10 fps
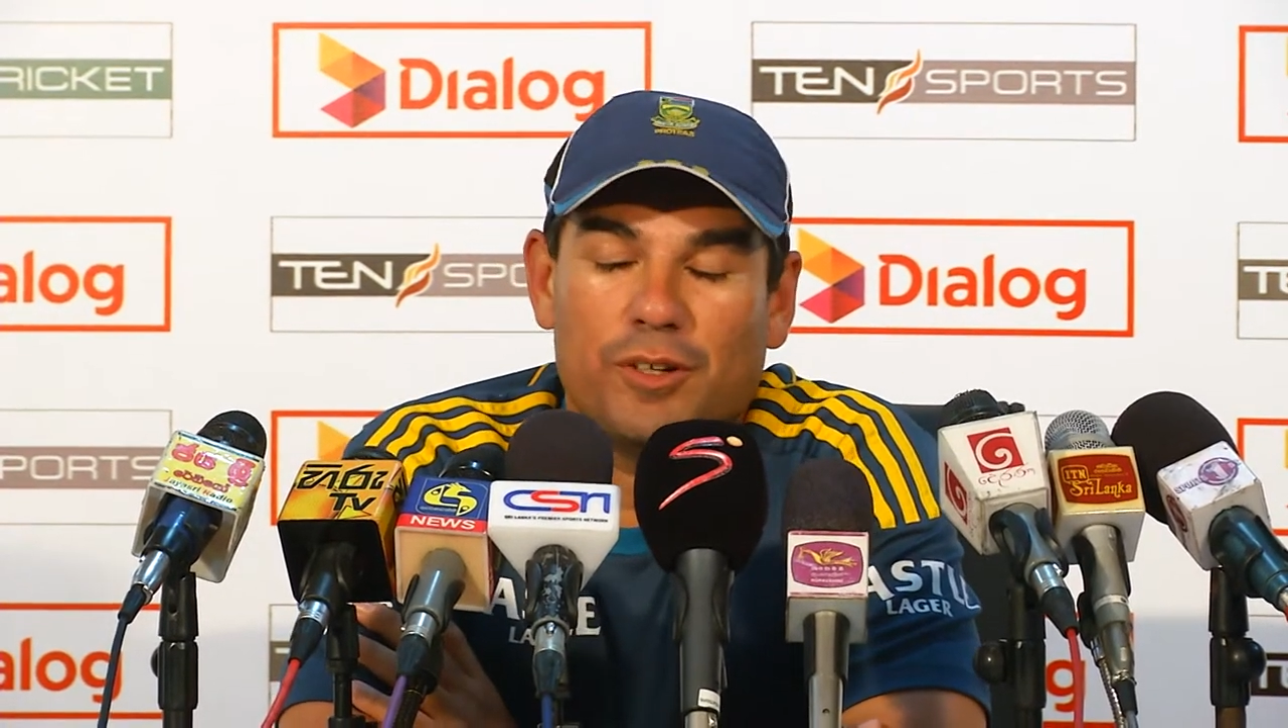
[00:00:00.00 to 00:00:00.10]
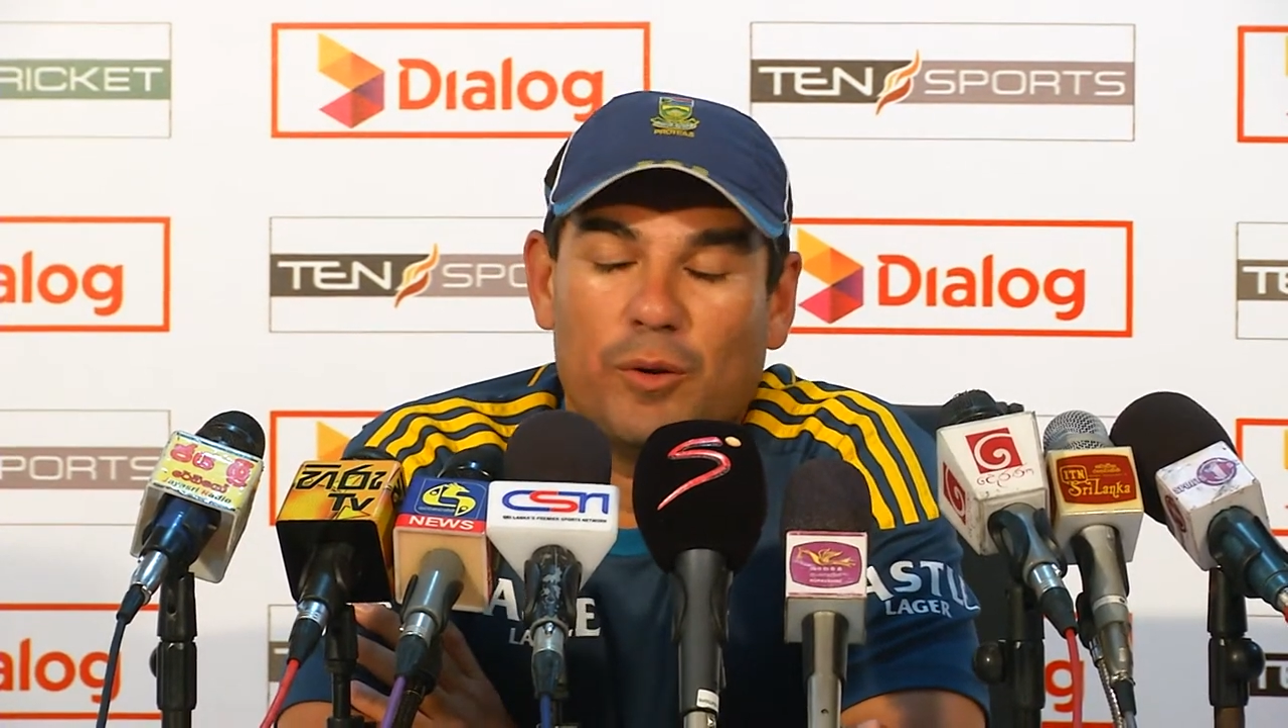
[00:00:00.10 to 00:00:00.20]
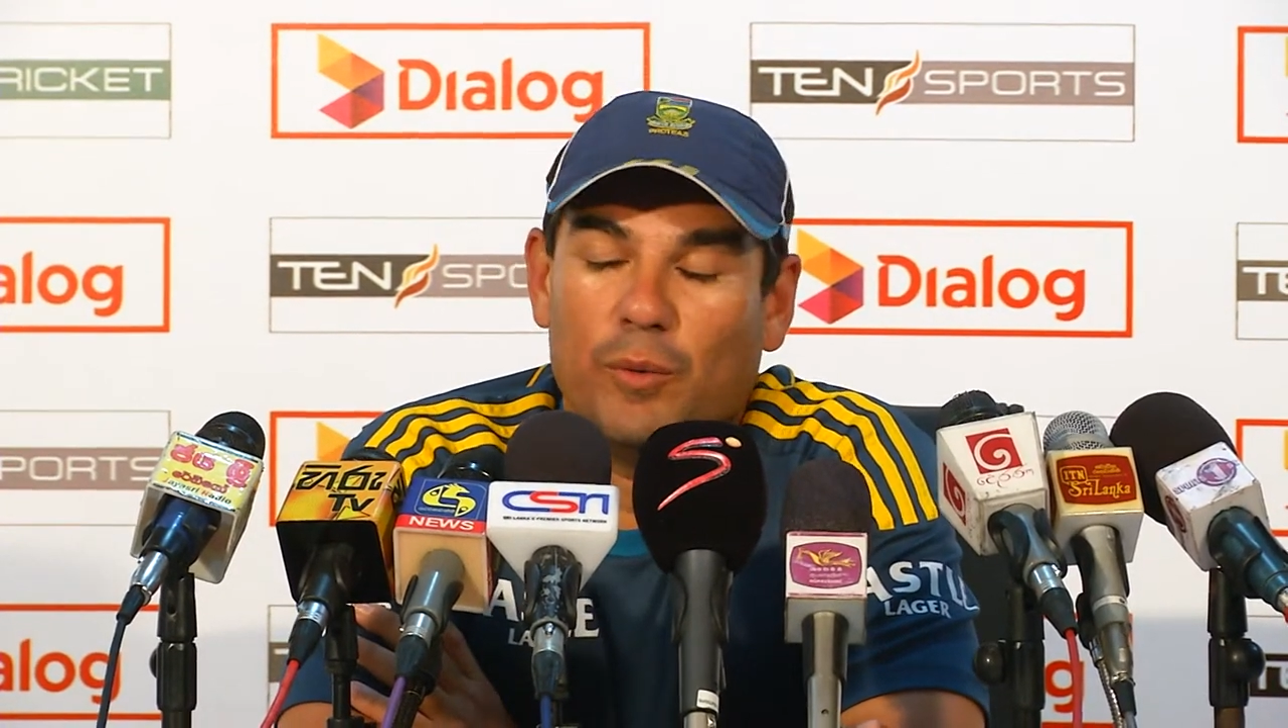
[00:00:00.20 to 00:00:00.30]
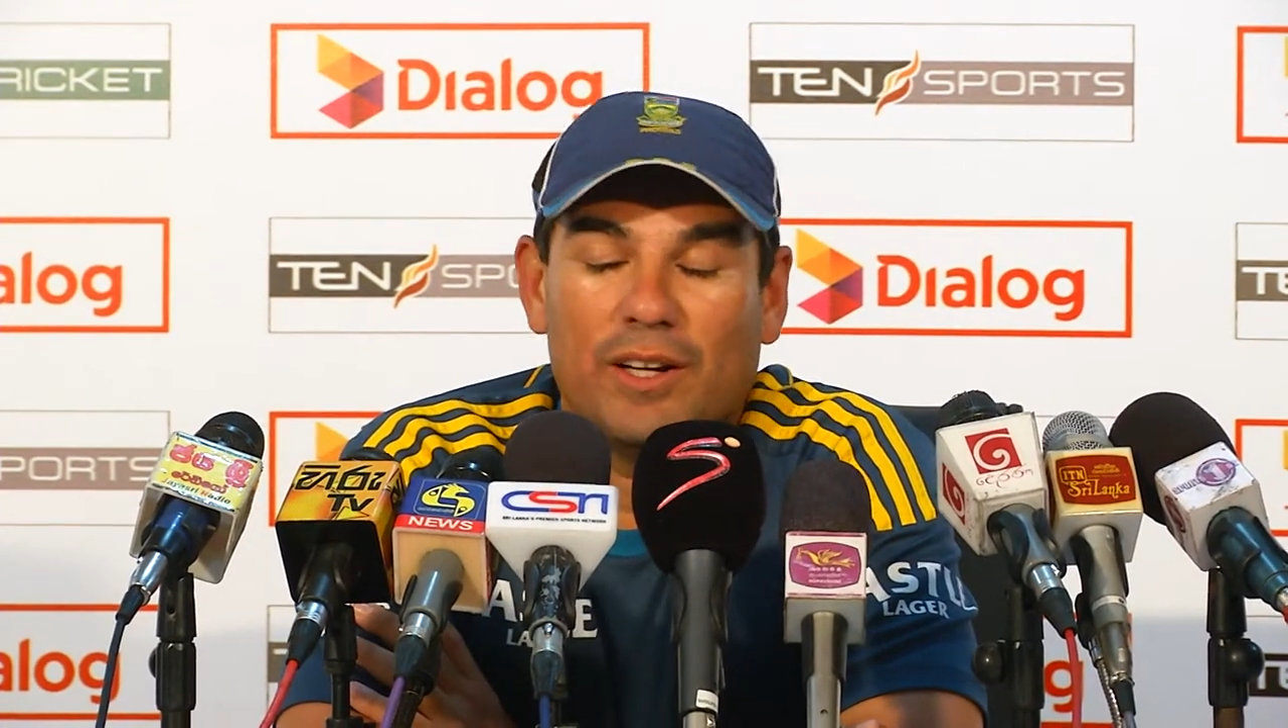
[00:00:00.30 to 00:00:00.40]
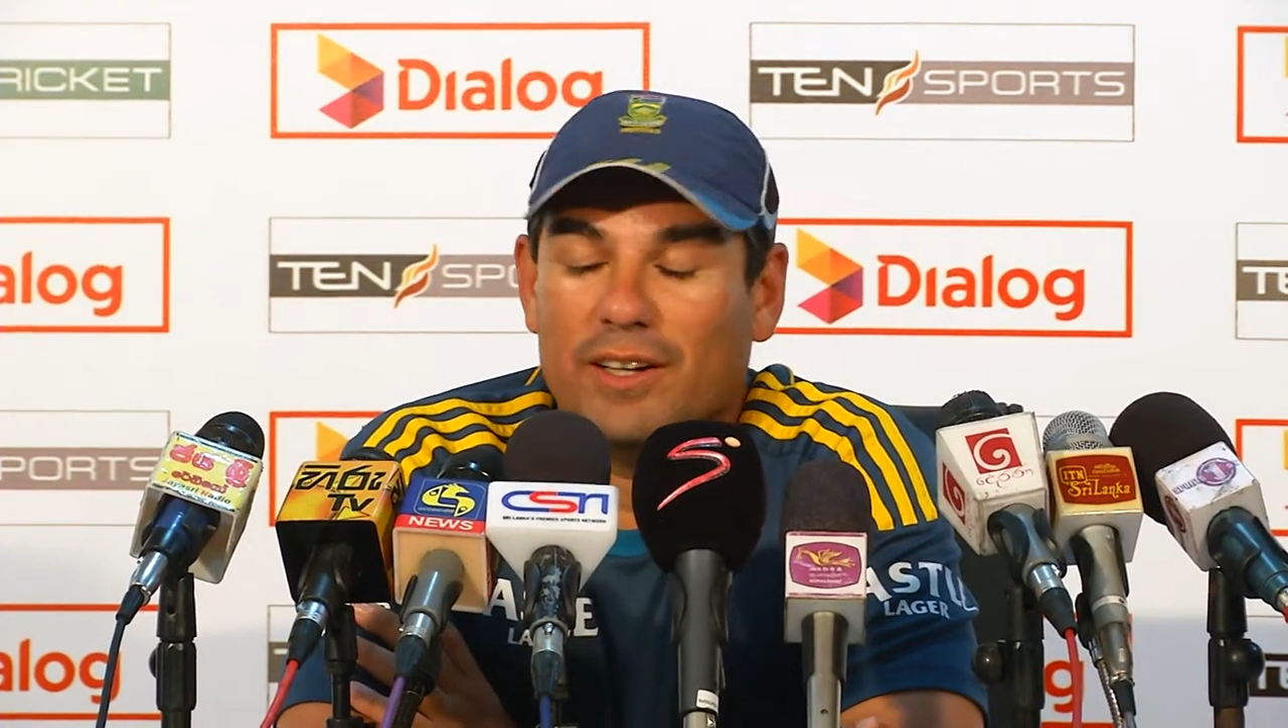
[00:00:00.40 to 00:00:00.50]

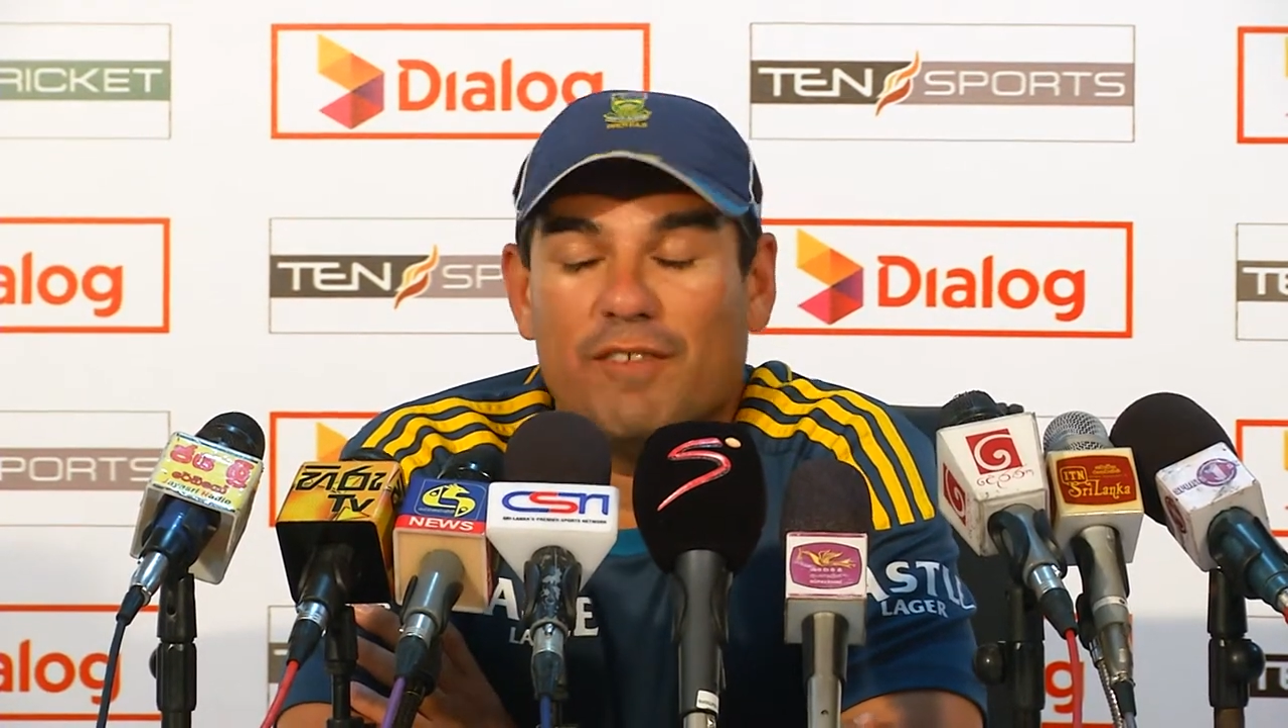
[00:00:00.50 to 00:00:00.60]
oh, well,